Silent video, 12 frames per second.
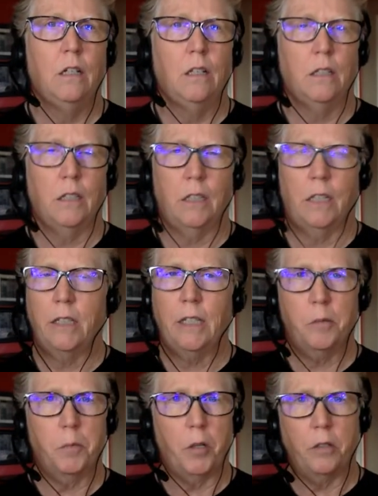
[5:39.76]
and I
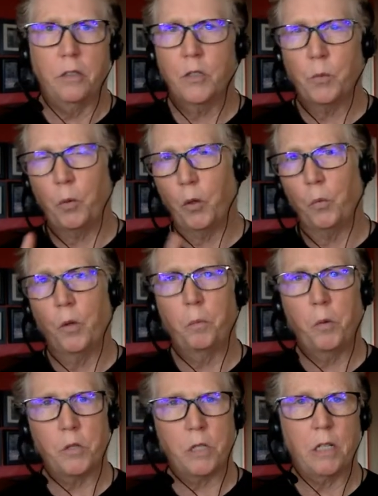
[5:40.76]
think I'm going to disappoint one
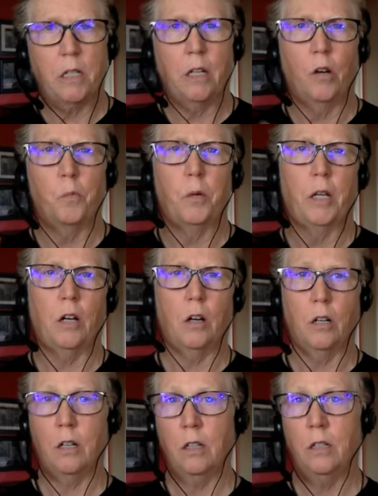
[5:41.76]
person here, but
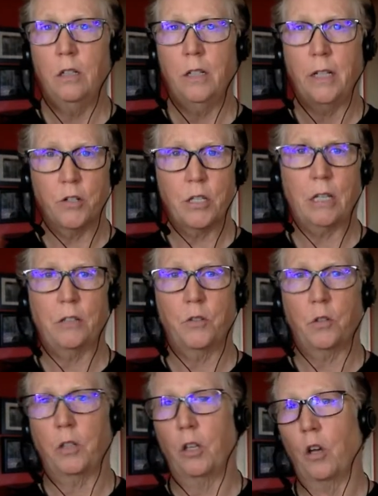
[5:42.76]
here's how
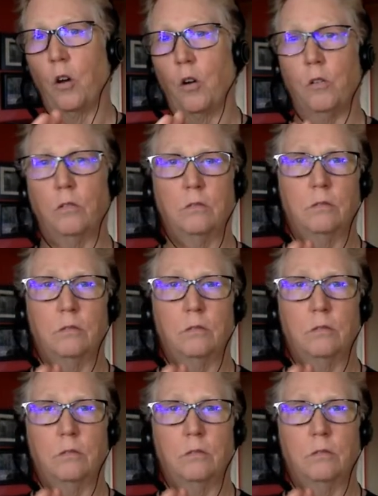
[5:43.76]
it's going to go.